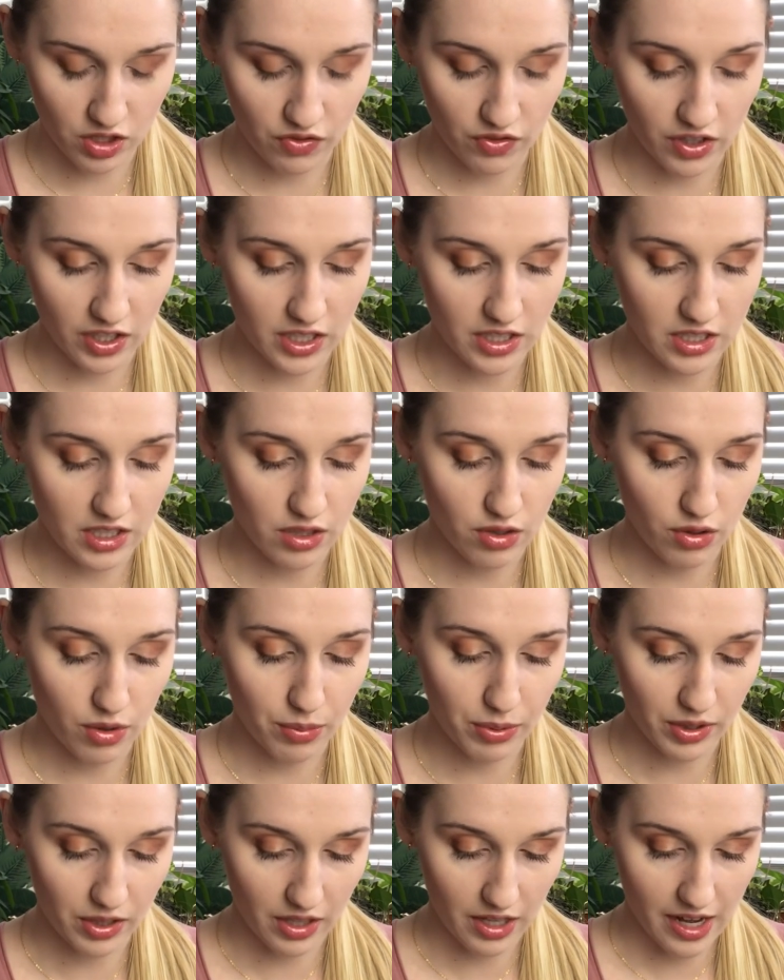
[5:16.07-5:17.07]
It's very easy to
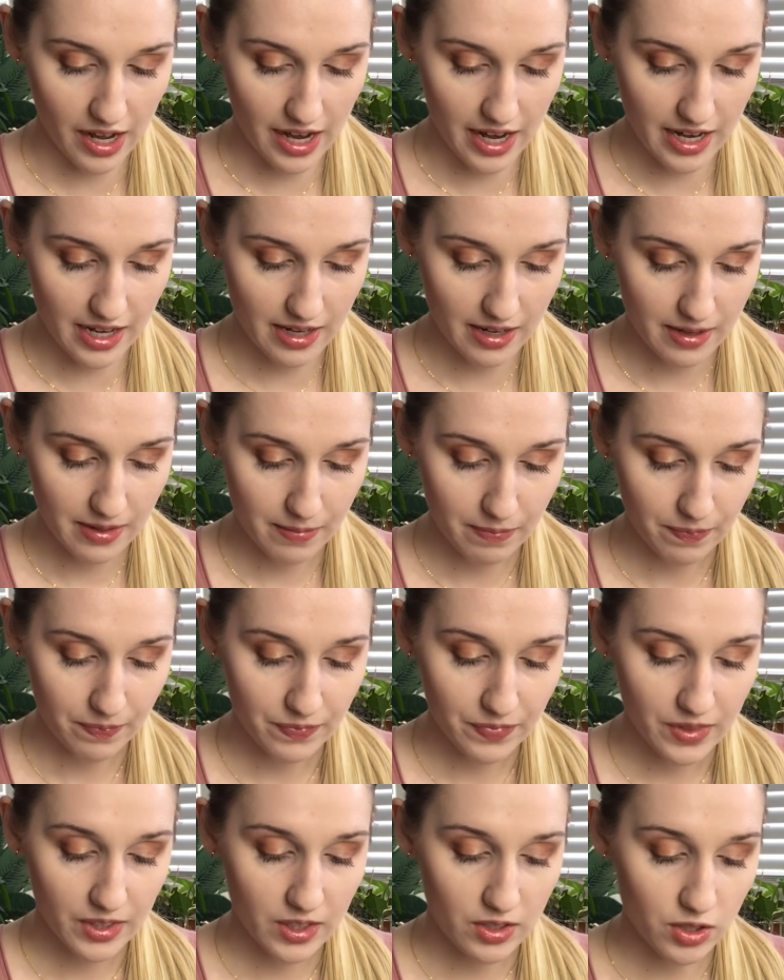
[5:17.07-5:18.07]
apply.
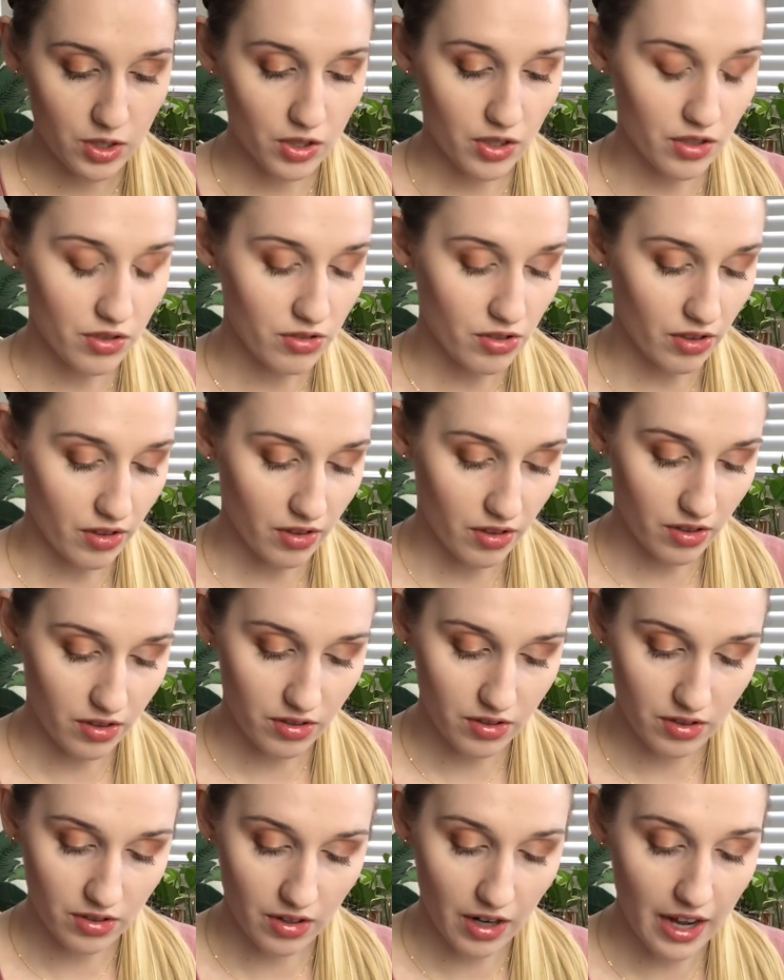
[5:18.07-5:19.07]
So you can use it in
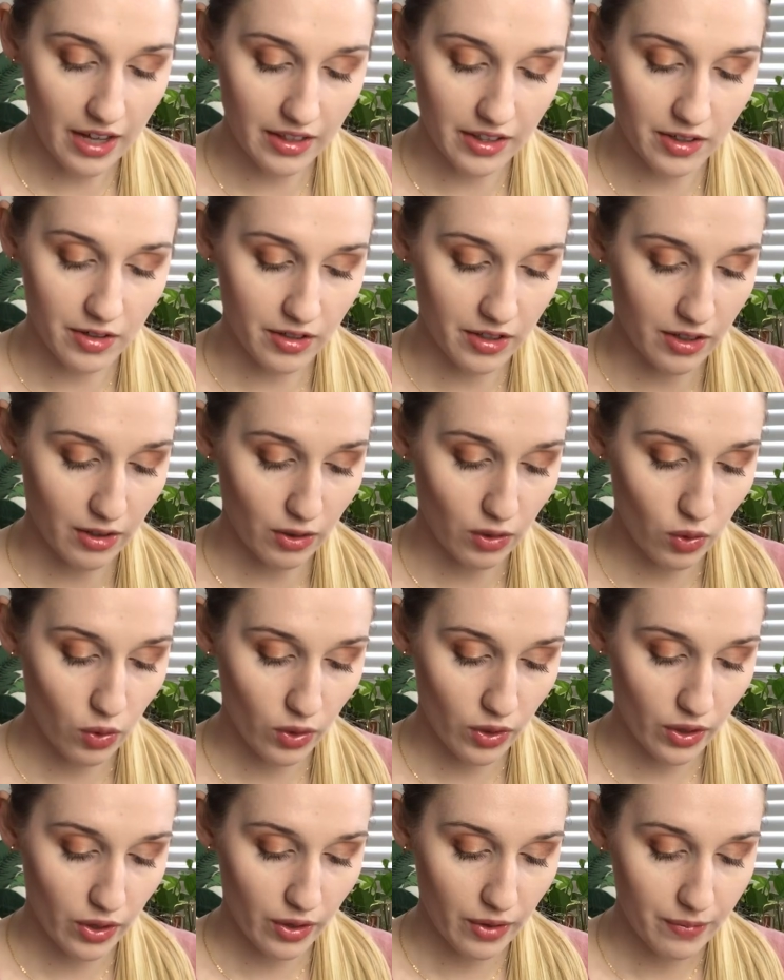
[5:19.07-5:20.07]
the, your eyelid or inner
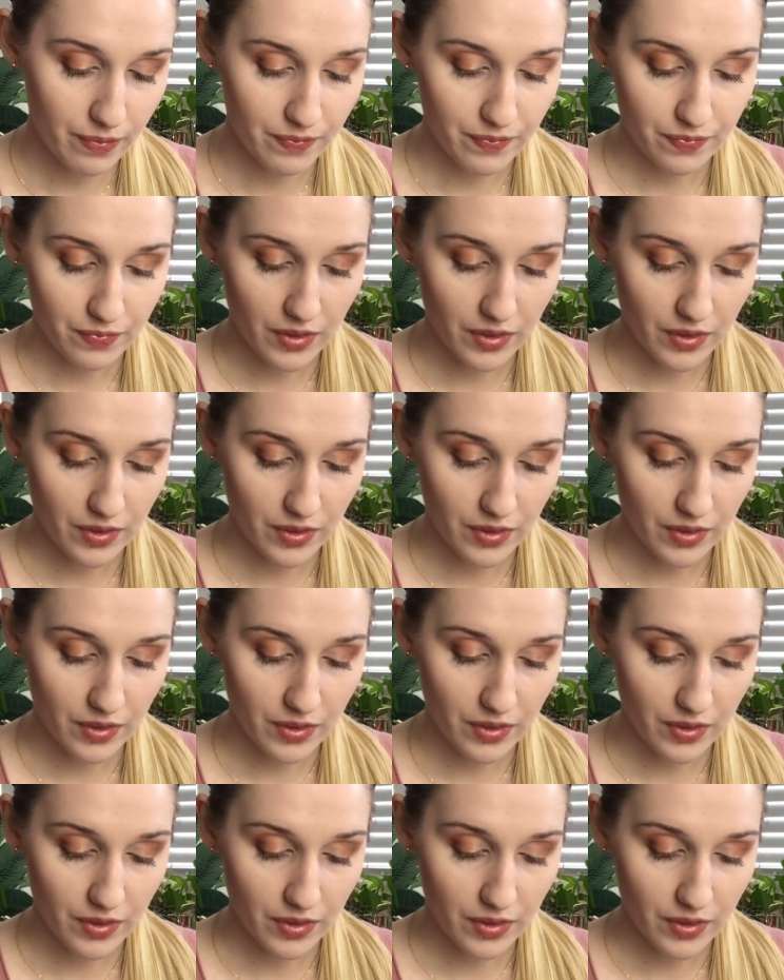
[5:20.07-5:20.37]
corner.